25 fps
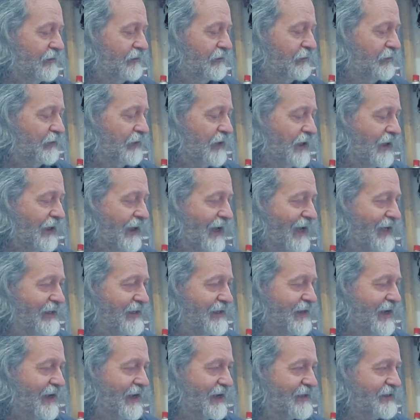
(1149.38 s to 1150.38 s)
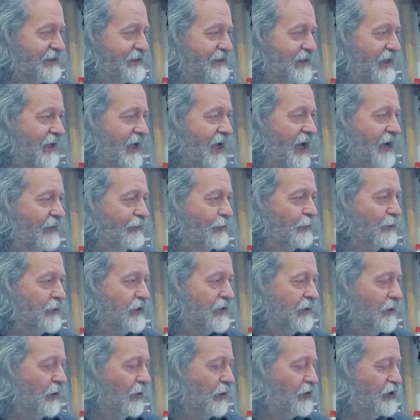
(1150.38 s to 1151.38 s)
Looking ahead next, I've already
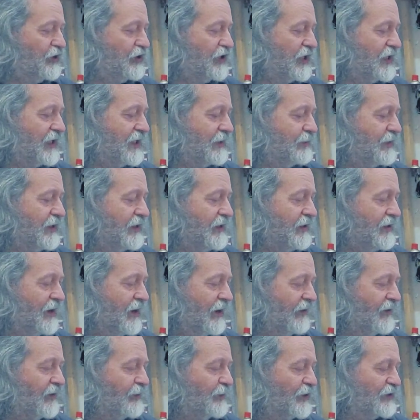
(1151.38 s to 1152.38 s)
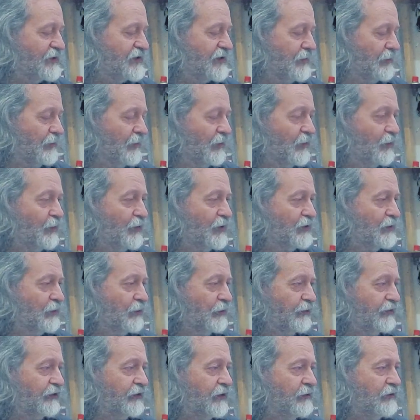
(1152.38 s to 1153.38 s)
got a G and a B at the bottom, which
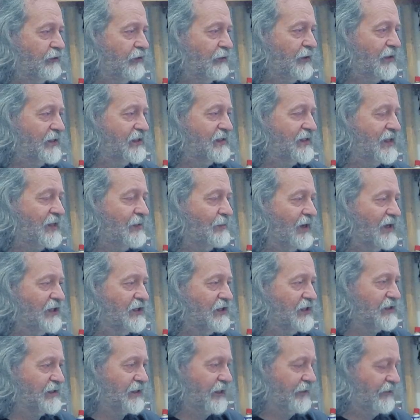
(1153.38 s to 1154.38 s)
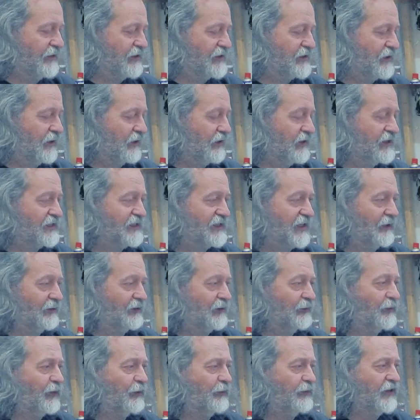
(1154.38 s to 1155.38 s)
will do for my C major 7, so this time
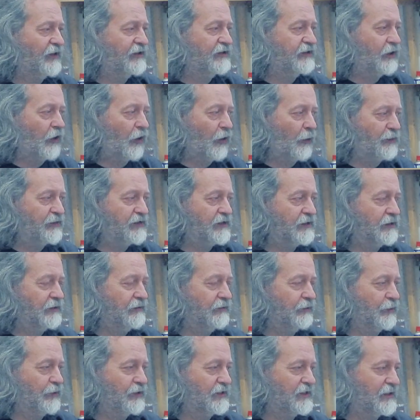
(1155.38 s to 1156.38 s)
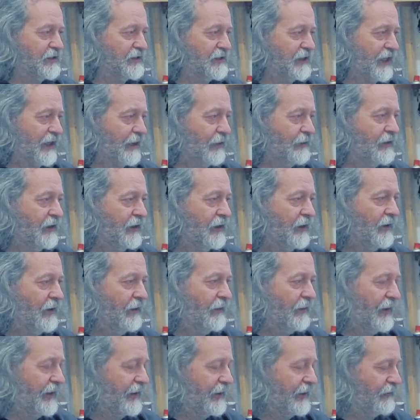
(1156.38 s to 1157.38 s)
I'll bump the top two voices down.
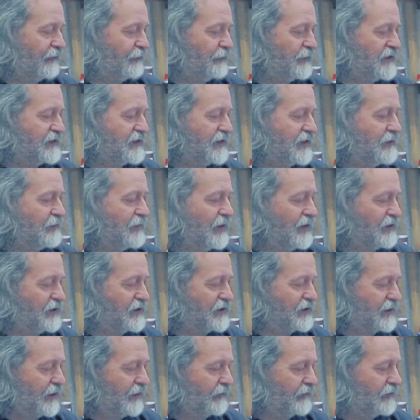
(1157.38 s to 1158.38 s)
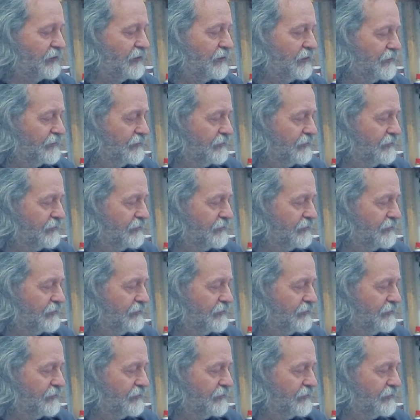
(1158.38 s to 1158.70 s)
That gives me C major 7.